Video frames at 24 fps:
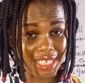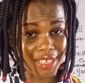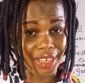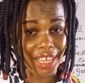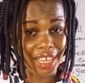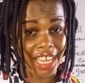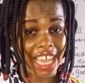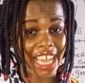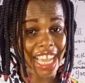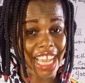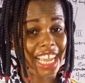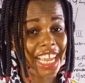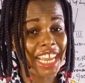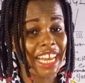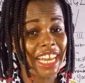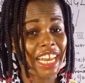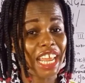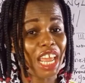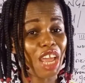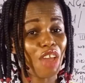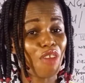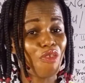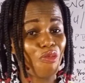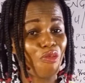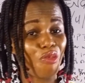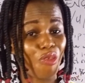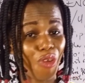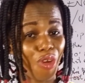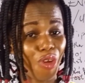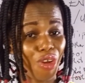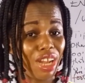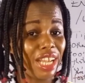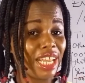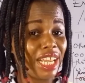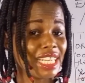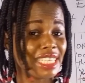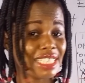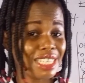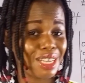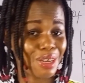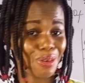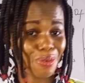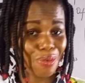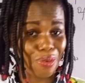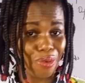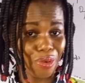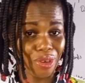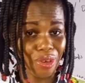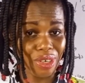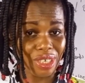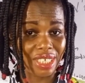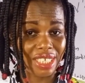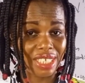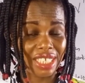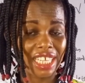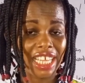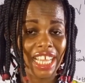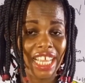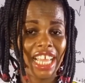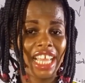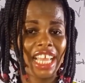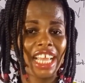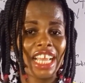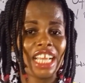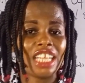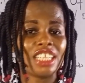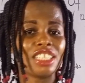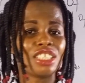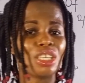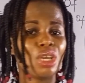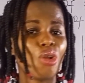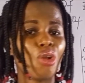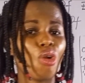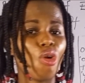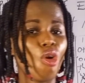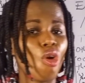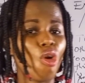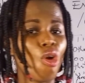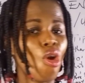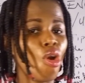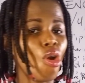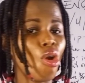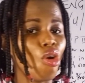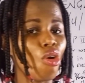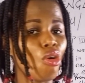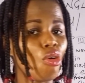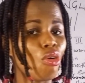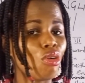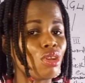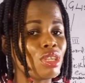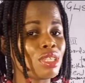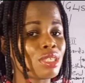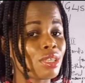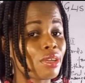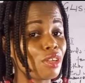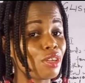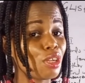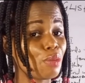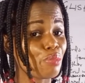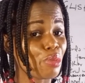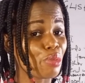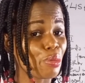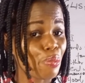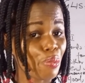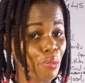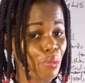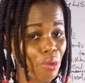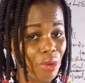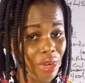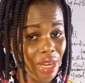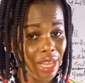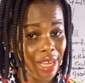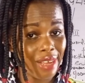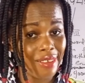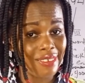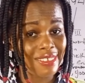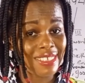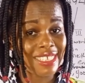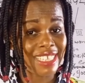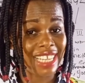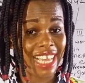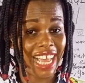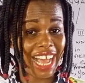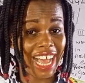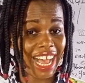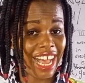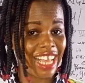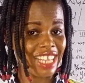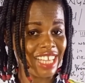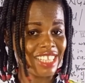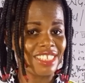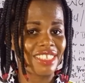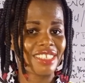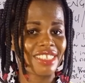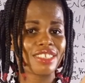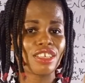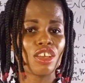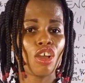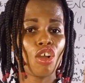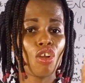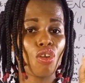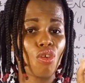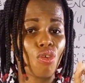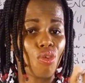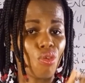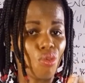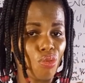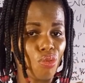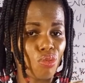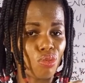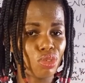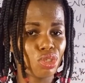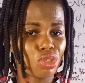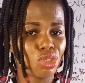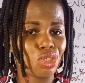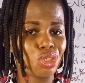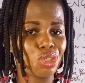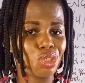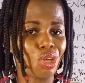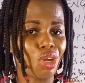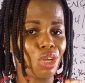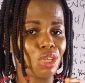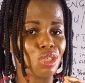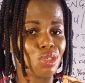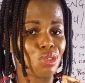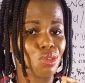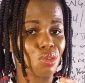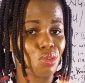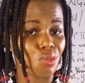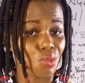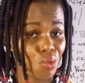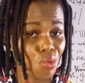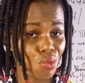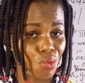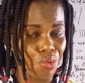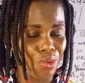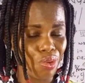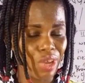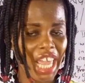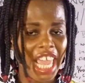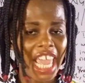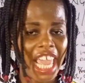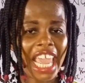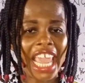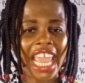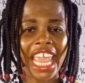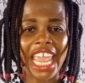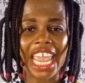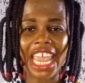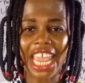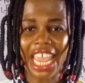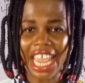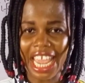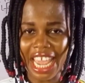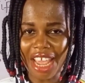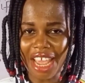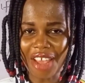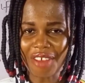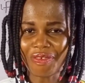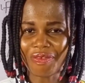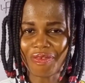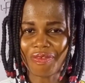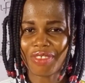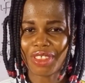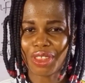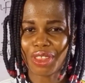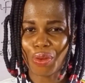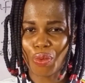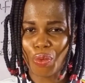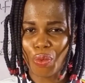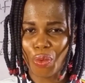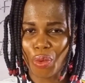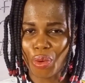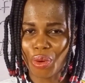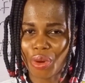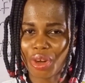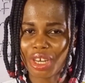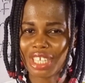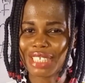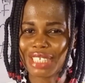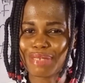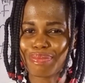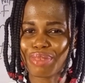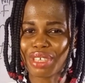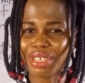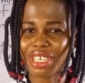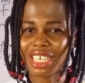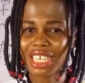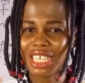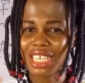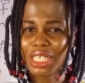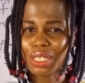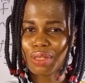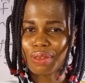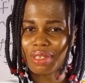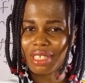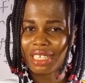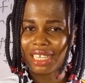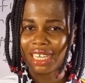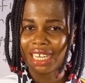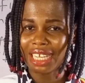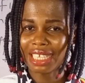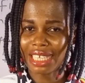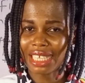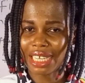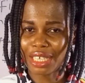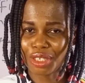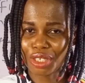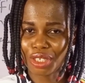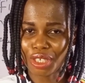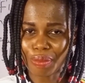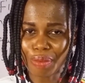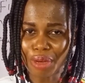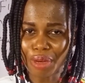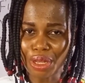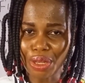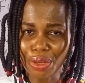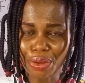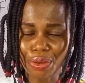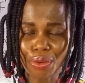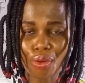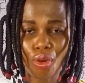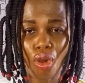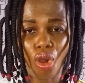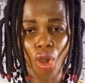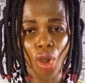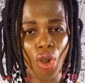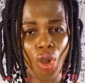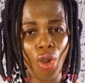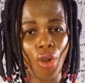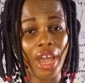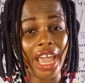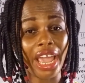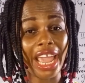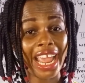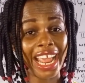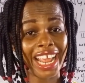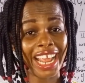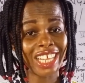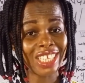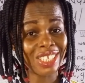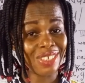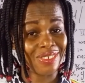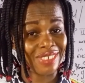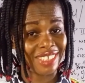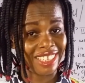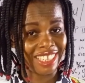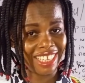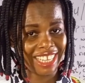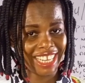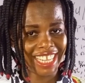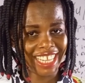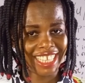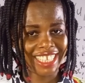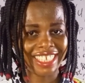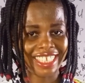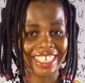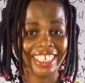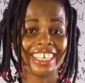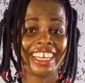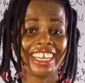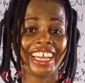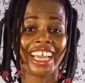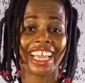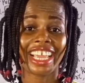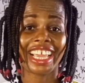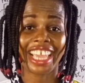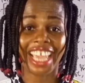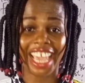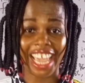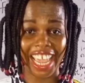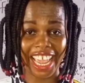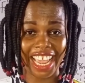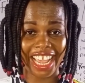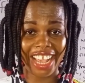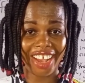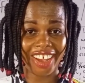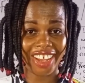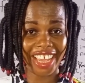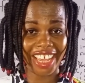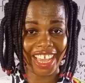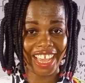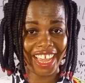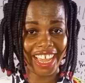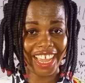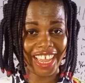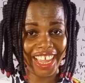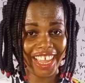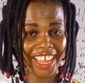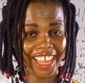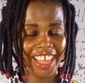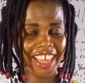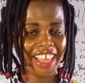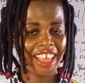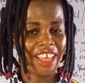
okay, in a four-letter word, the OO is going to be pronounced as O, short O, if the word begins with the letter W or ends with the letter K, okay?